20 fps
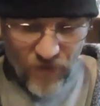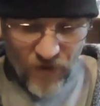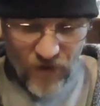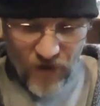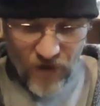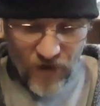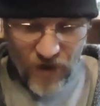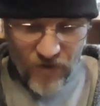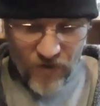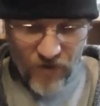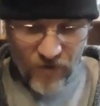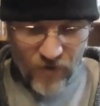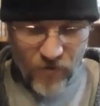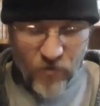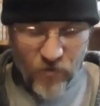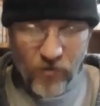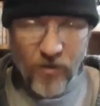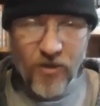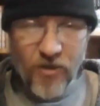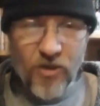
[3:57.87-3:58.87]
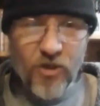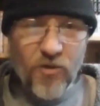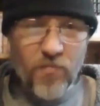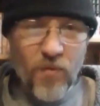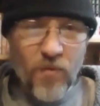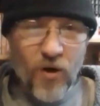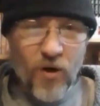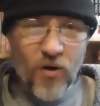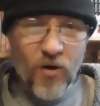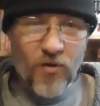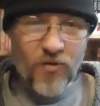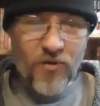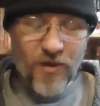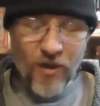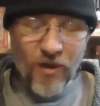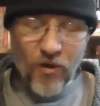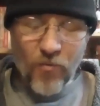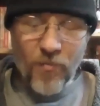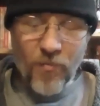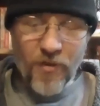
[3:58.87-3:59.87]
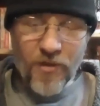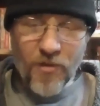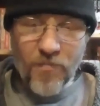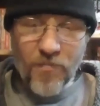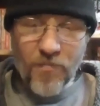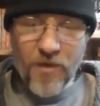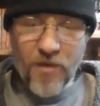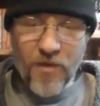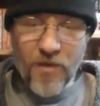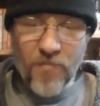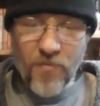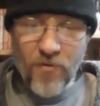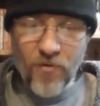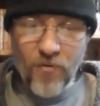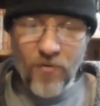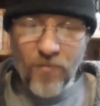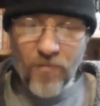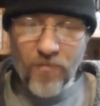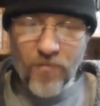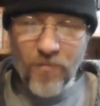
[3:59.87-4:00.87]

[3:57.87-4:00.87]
And there's only small settlements of people,